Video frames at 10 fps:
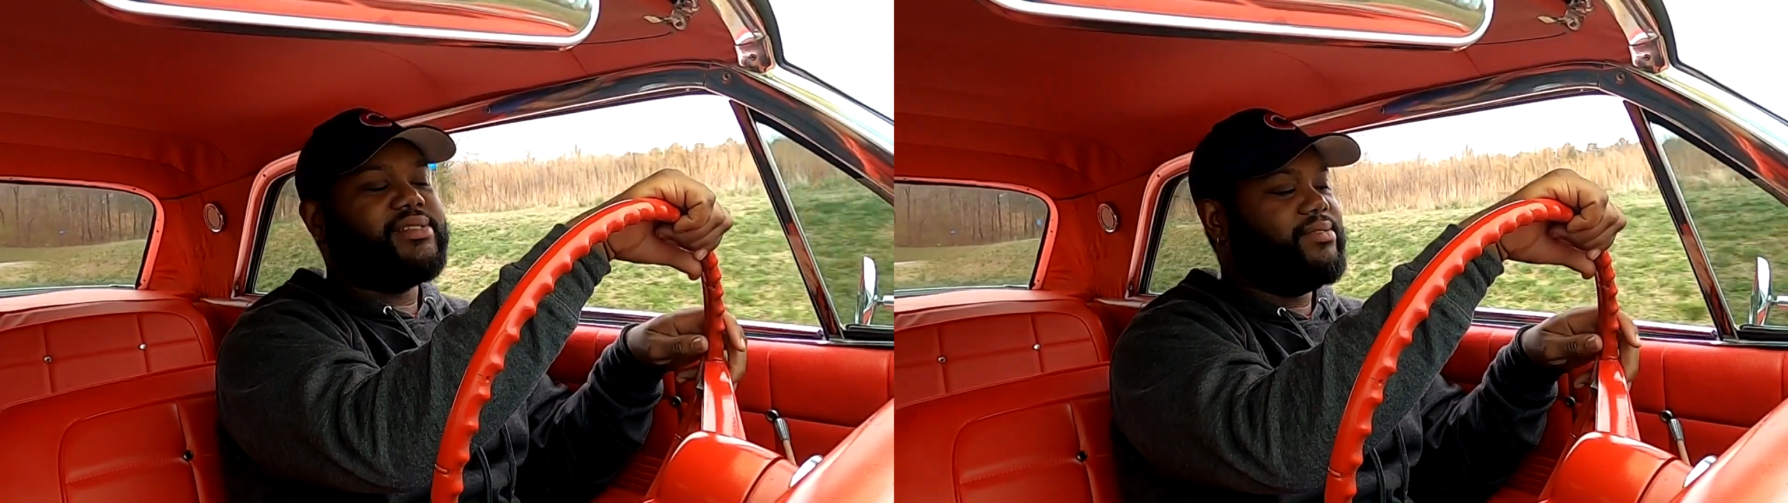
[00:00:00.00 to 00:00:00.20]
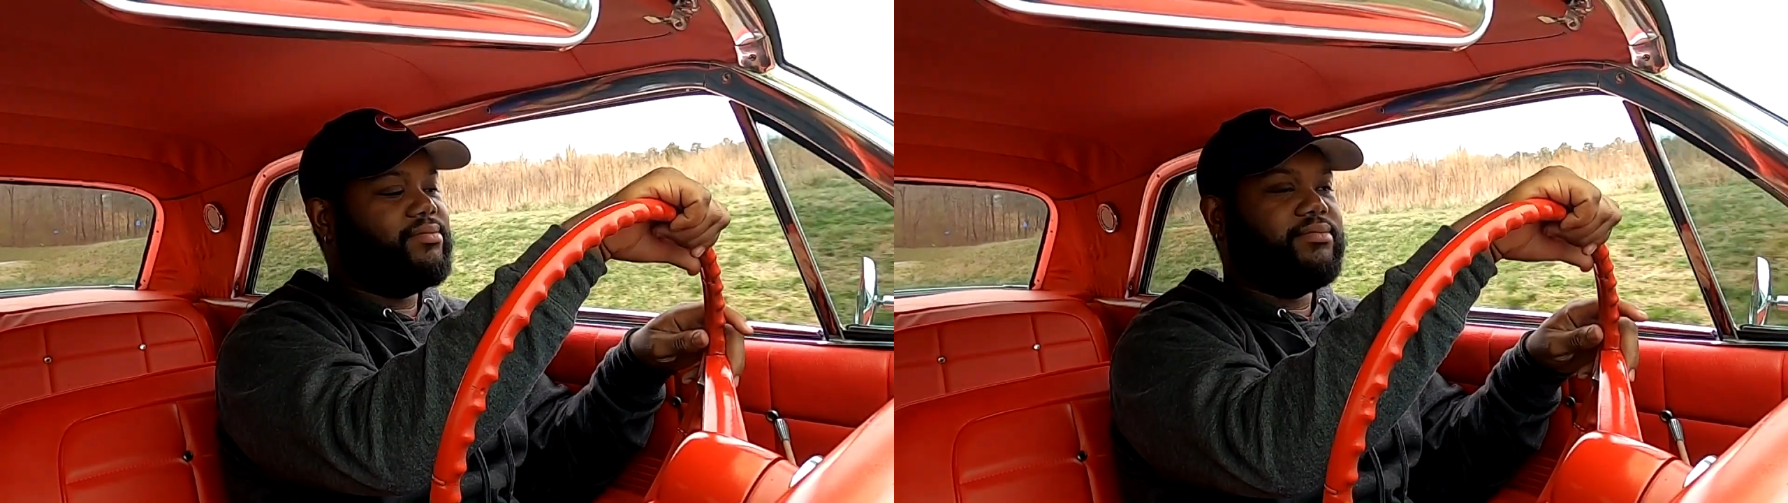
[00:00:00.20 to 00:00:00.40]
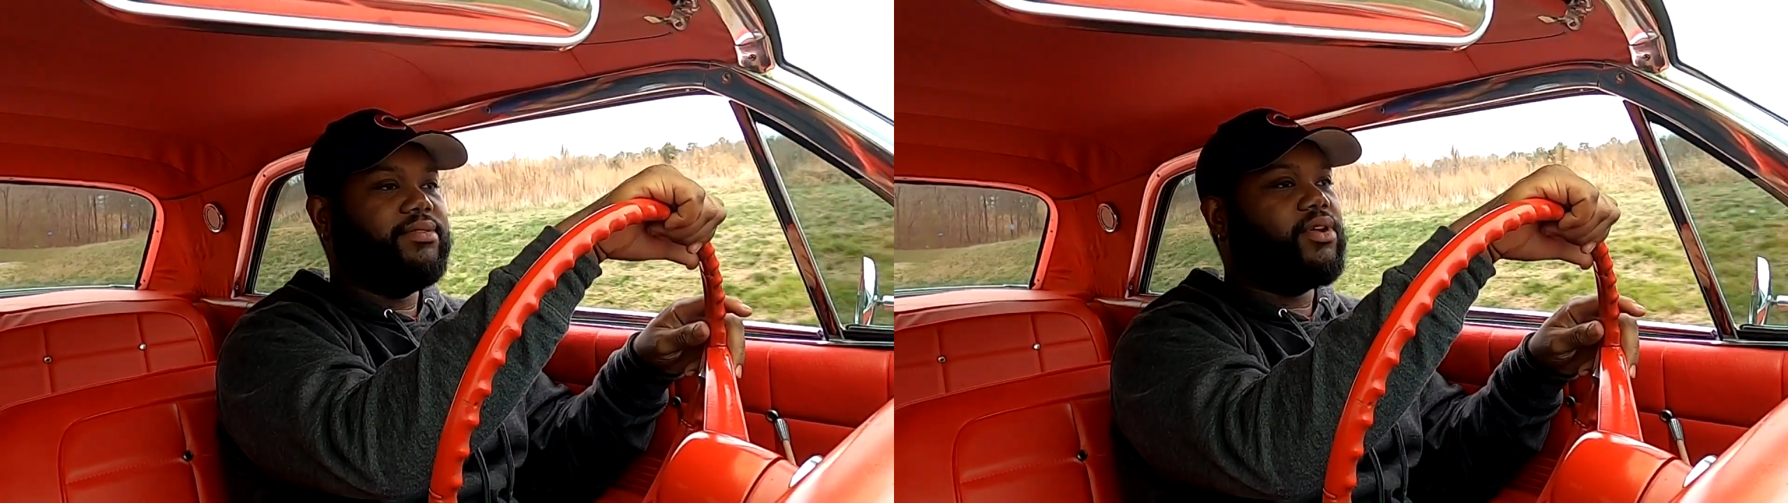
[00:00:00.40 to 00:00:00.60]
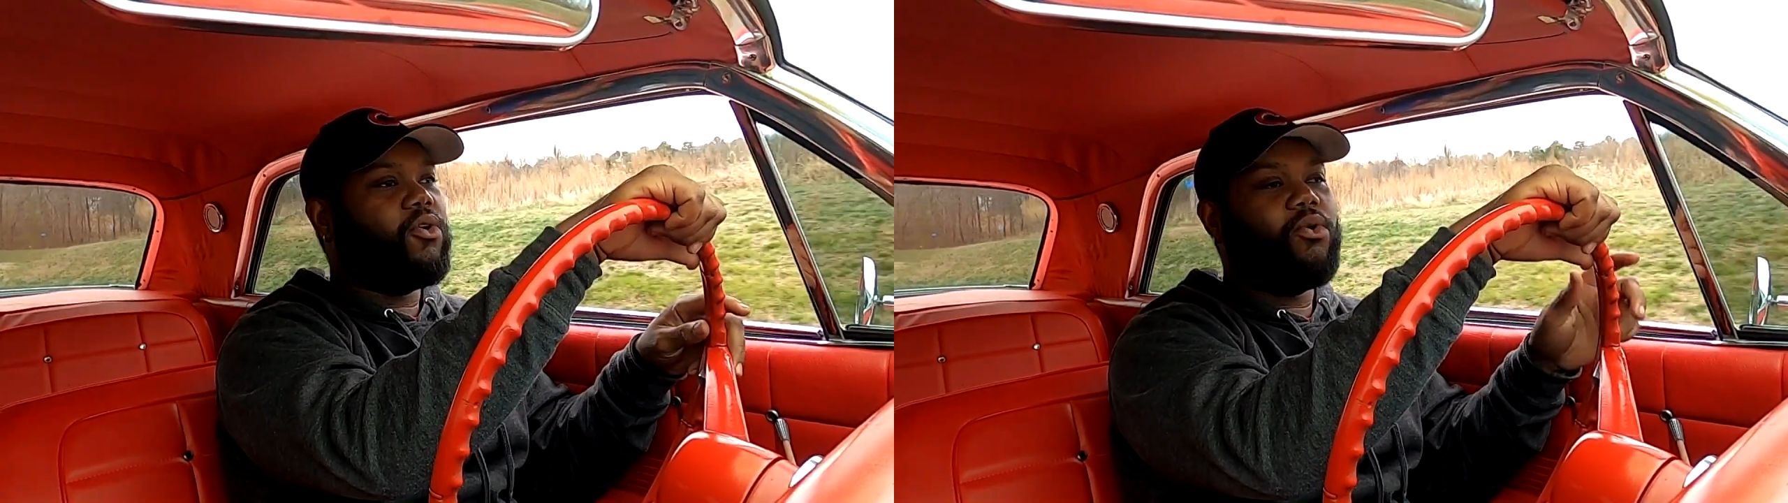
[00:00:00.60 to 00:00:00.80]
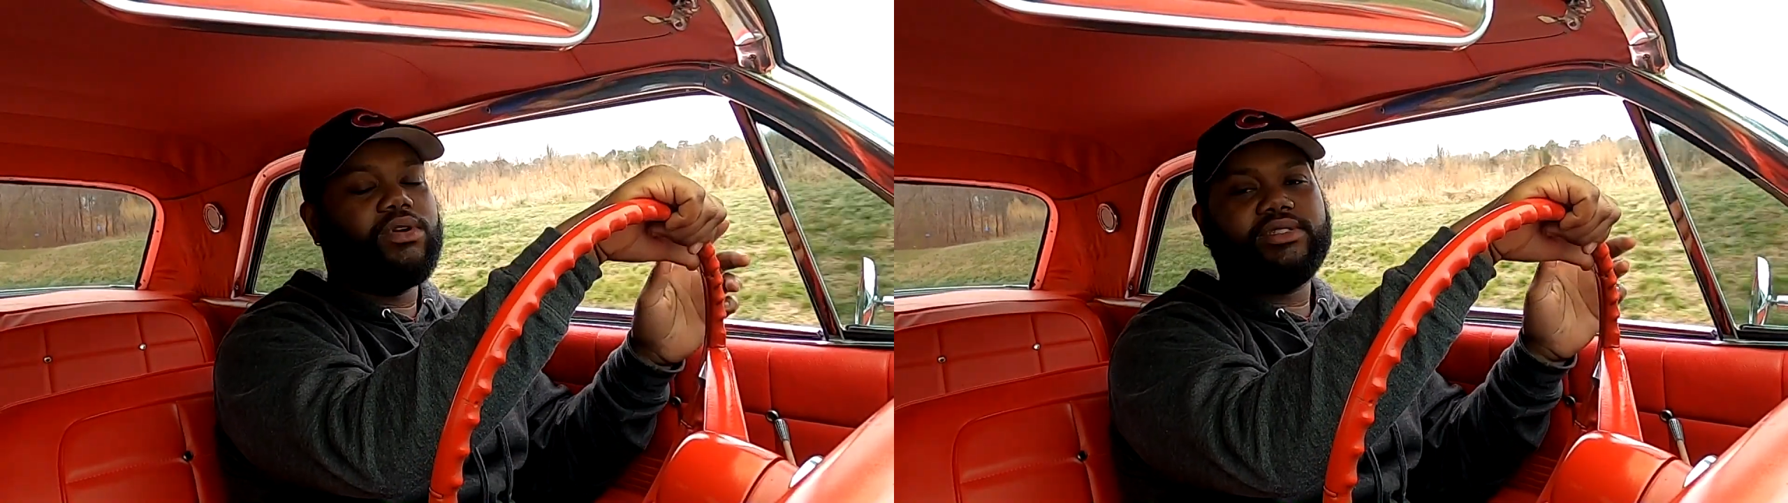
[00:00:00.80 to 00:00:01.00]
of
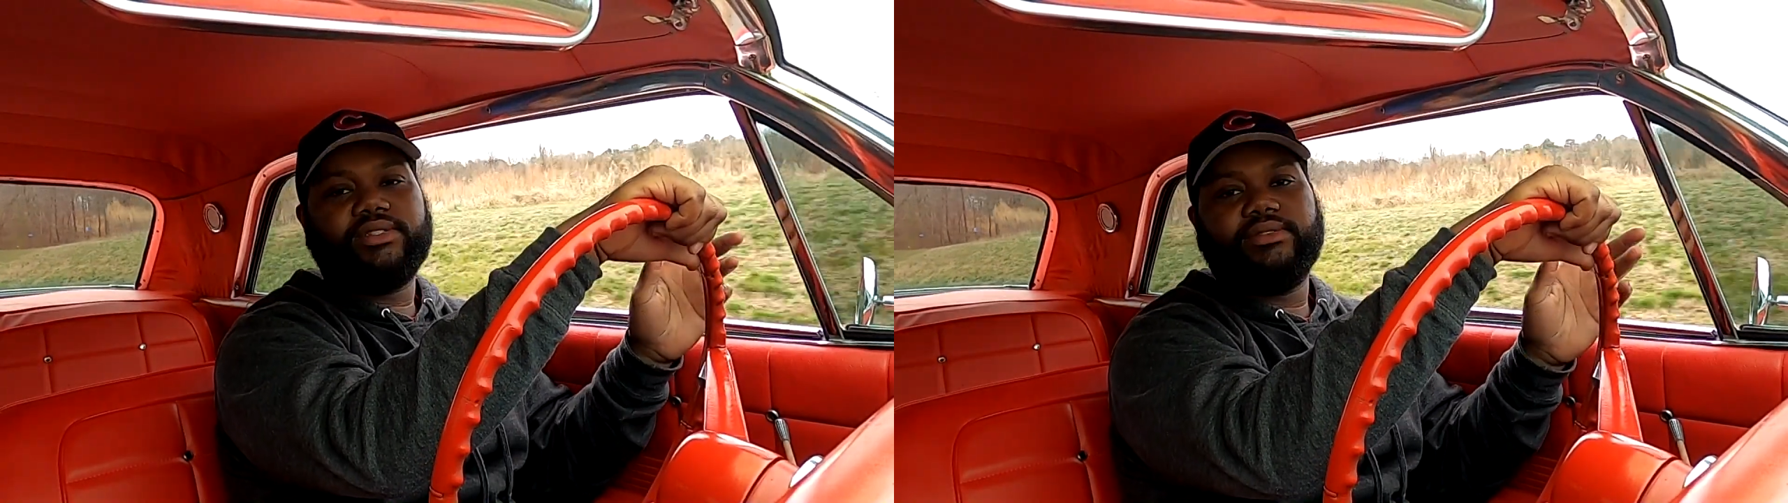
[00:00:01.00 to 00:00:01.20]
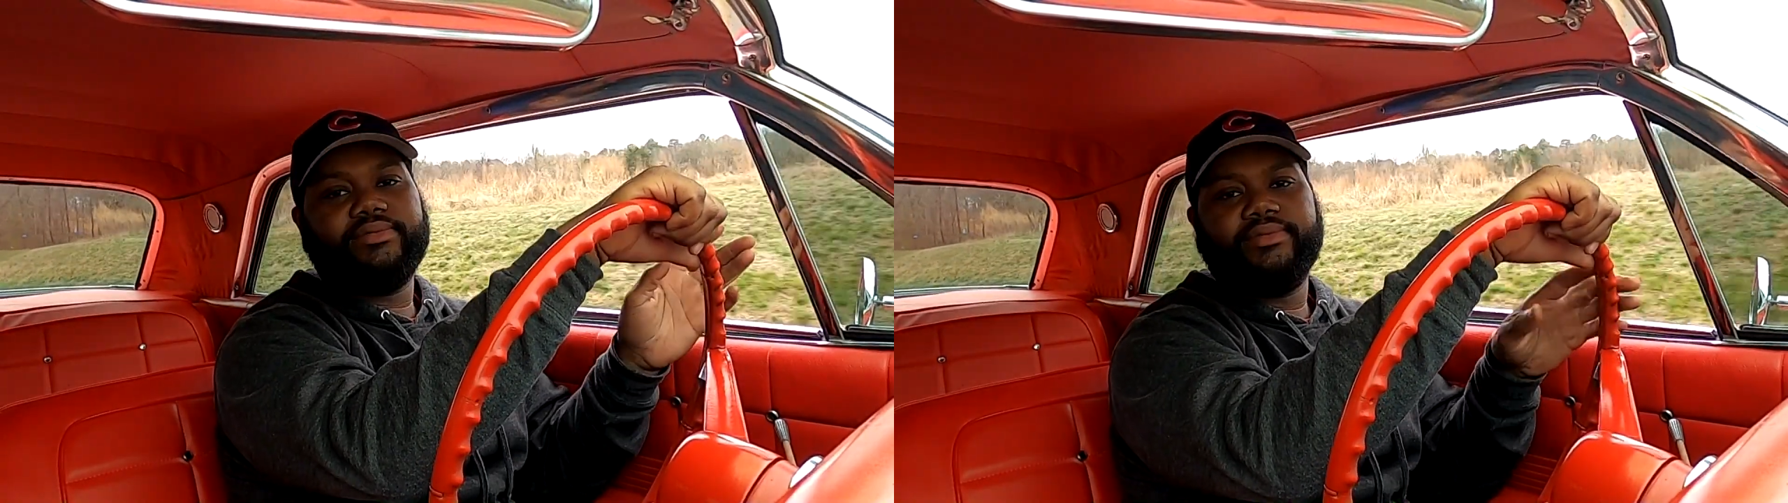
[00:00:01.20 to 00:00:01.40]
course,